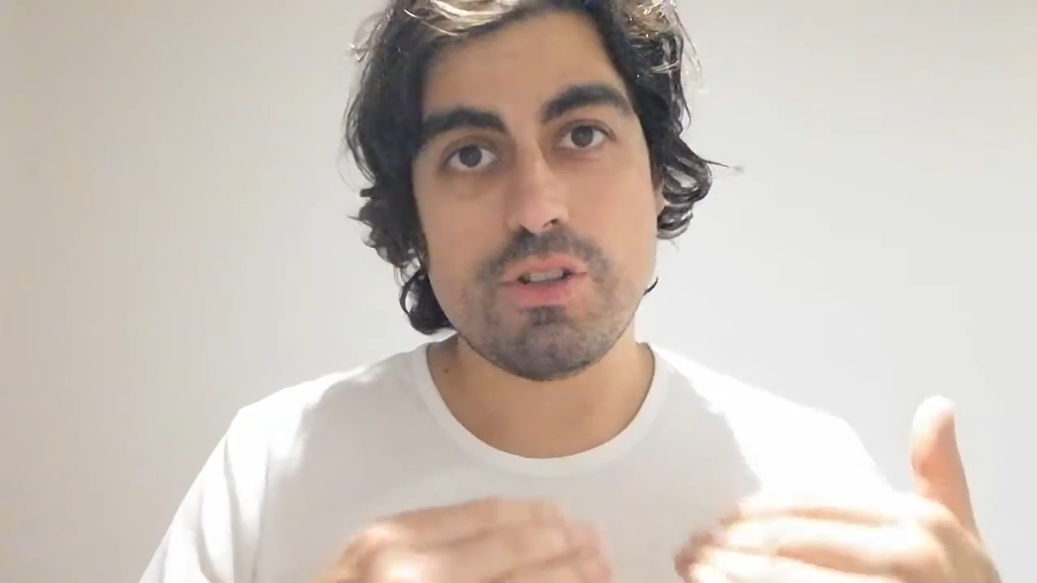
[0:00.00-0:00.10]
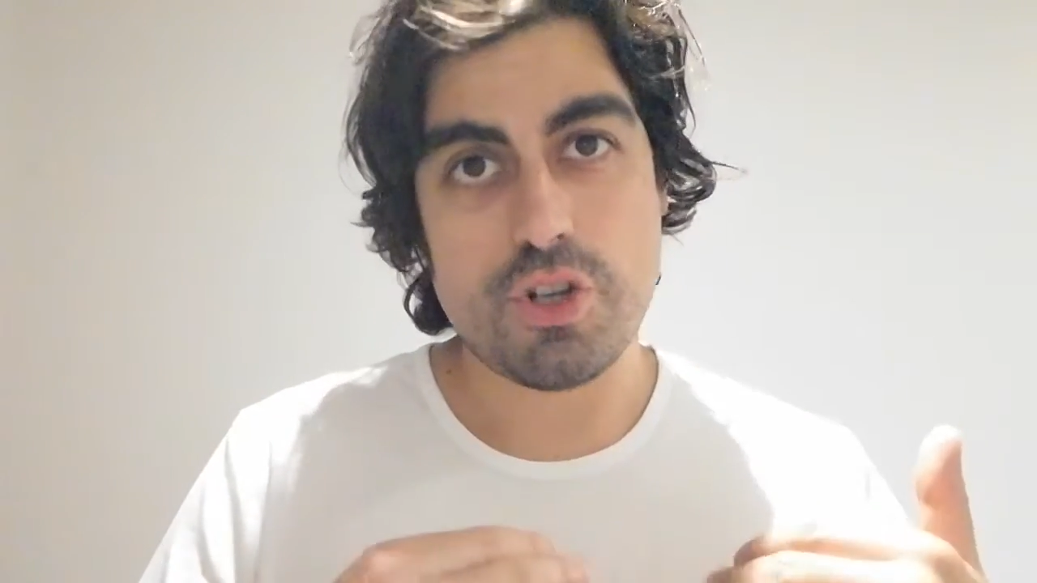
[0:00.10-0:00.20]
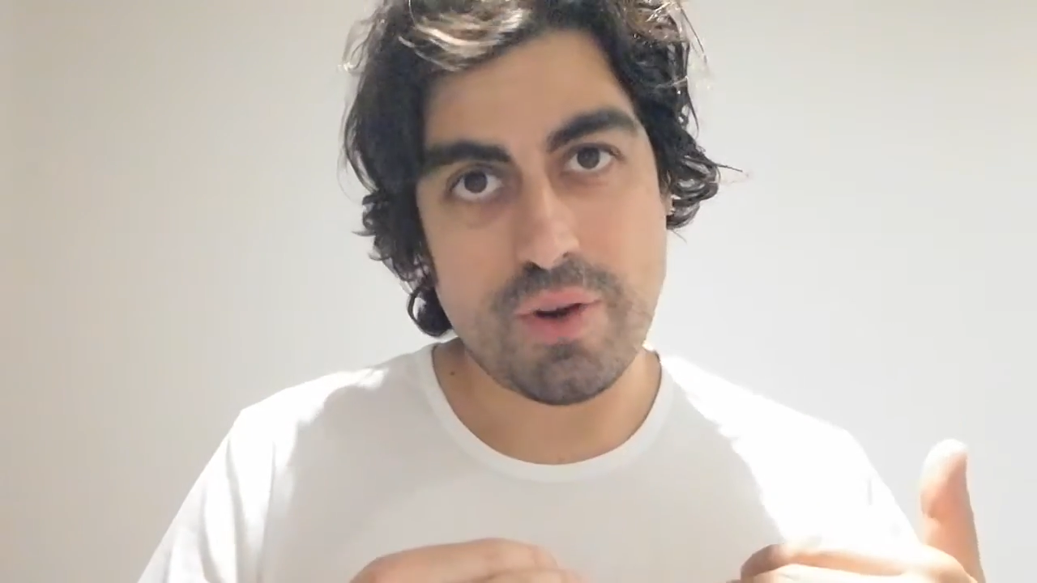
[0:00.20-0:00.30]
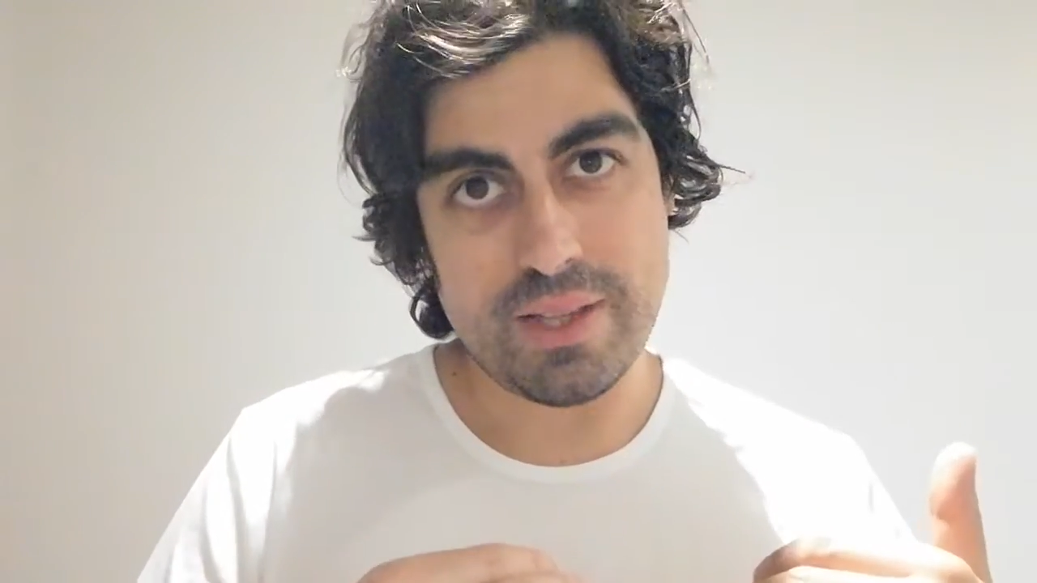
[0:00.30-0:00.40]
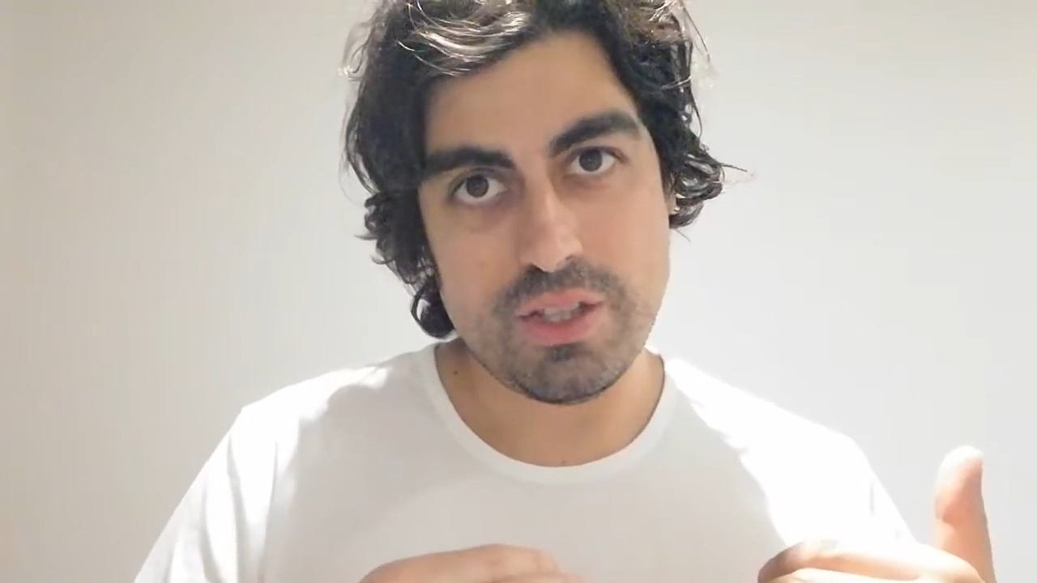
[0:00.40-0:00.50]

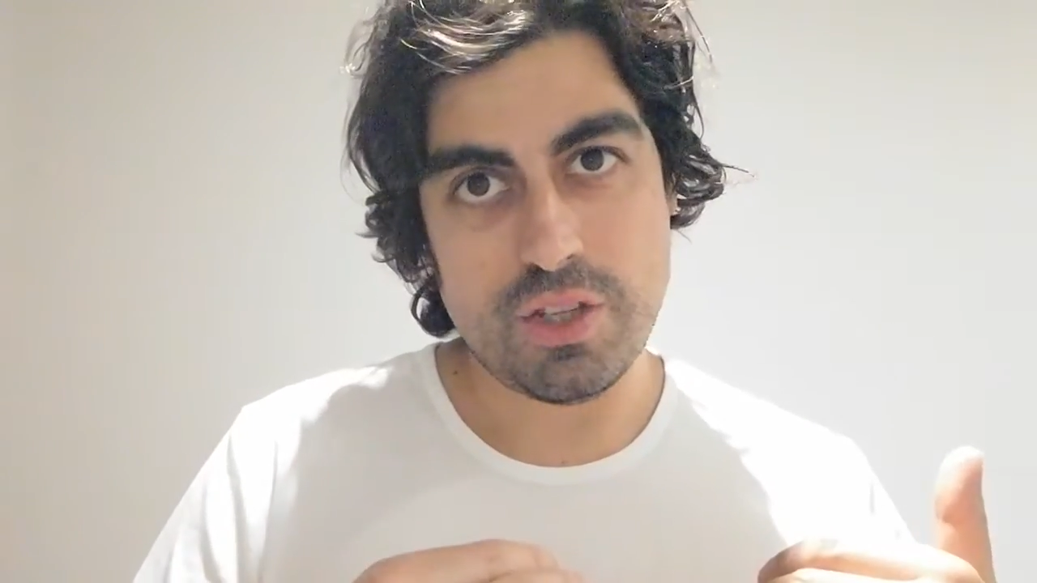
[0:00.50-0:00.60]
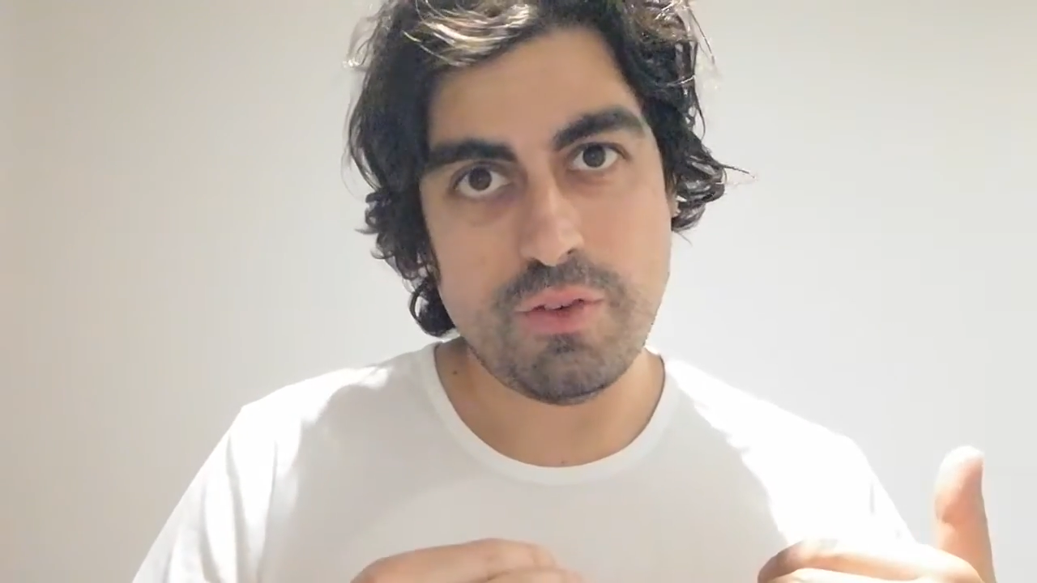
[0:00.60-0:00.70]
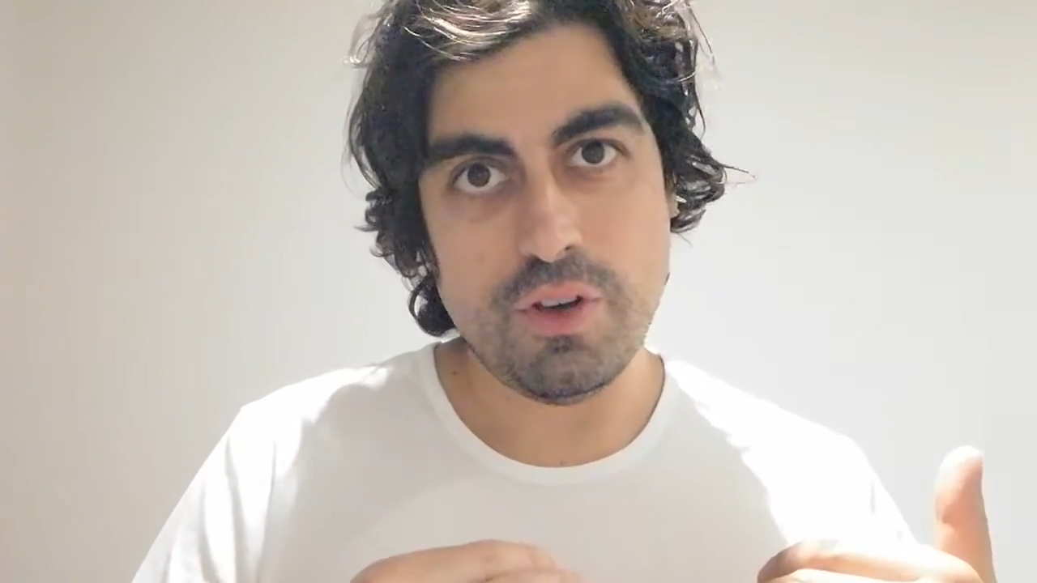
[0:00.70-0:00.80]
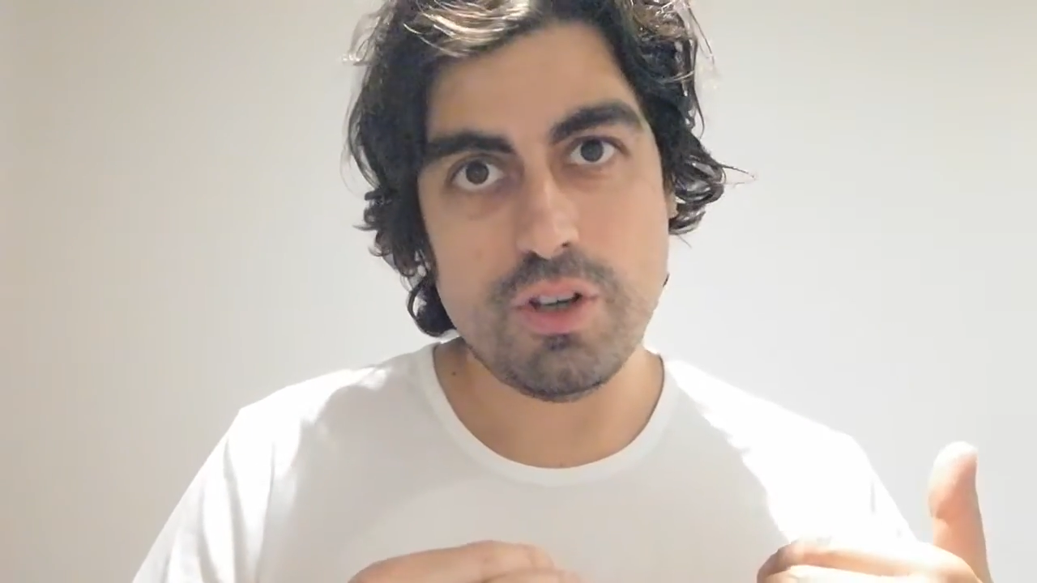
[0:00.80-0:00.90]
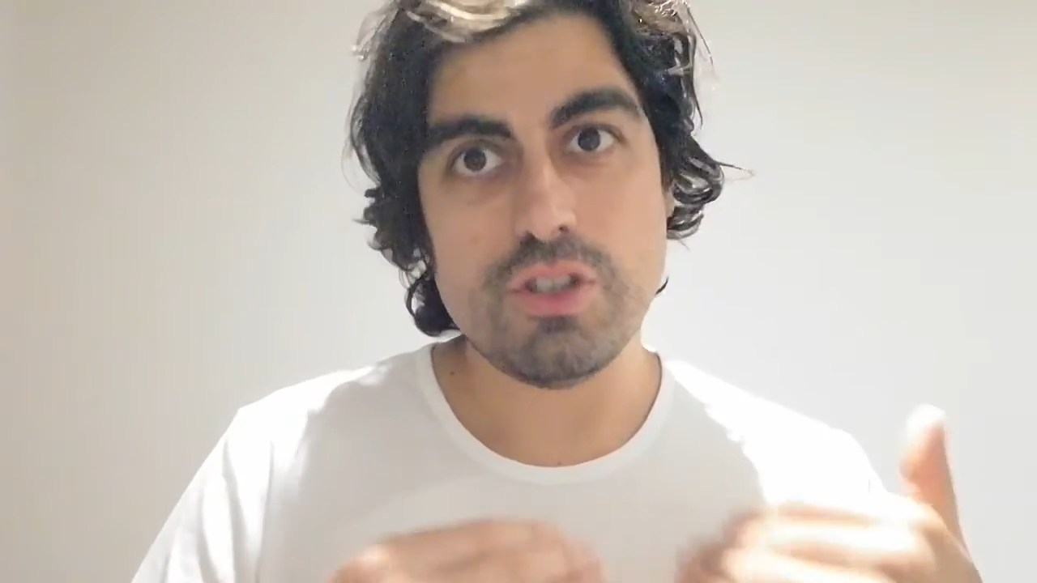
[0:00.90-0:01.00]

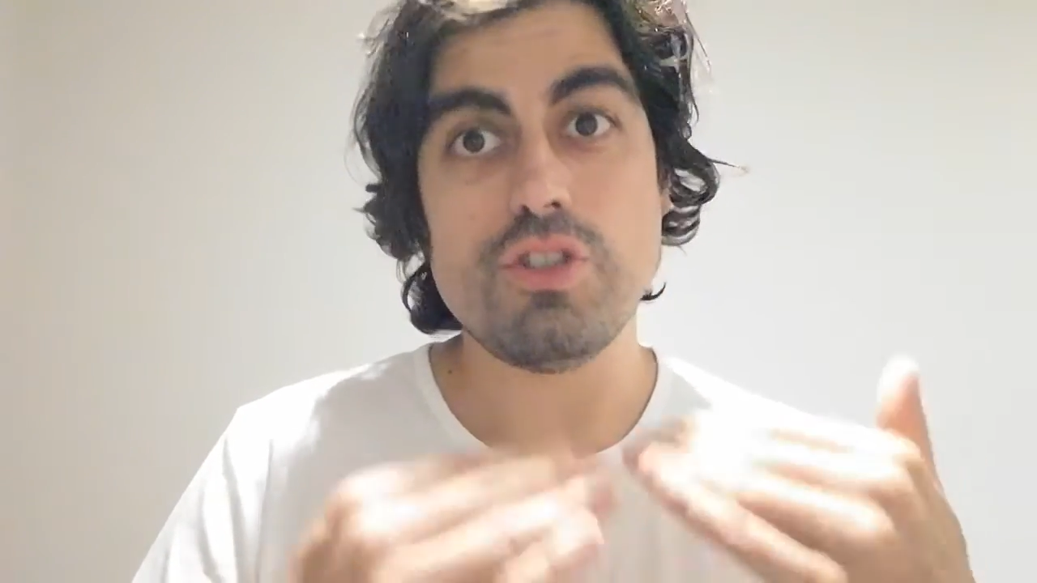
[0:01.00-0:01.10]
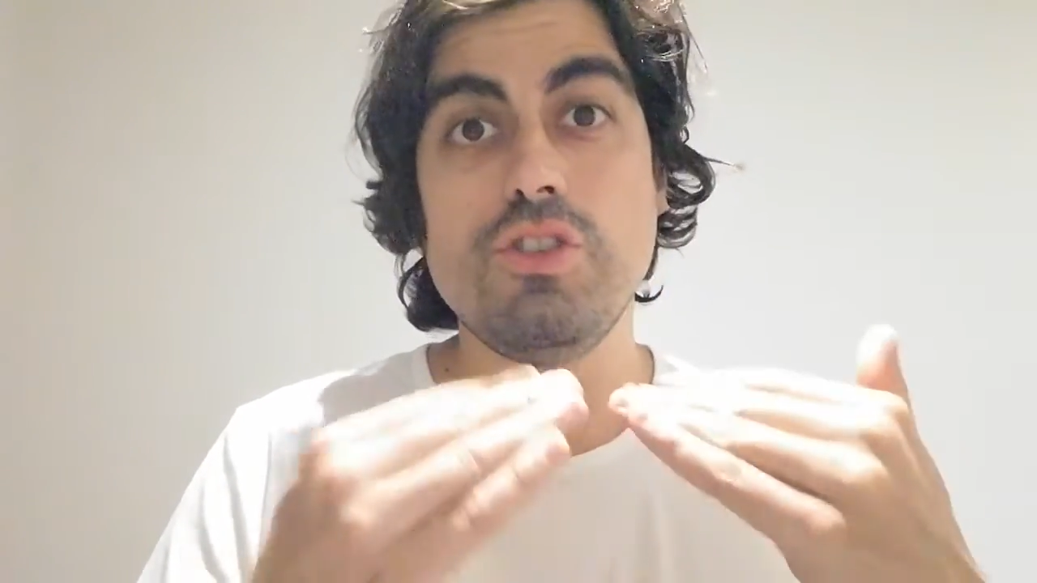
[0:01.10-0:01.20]
transfers.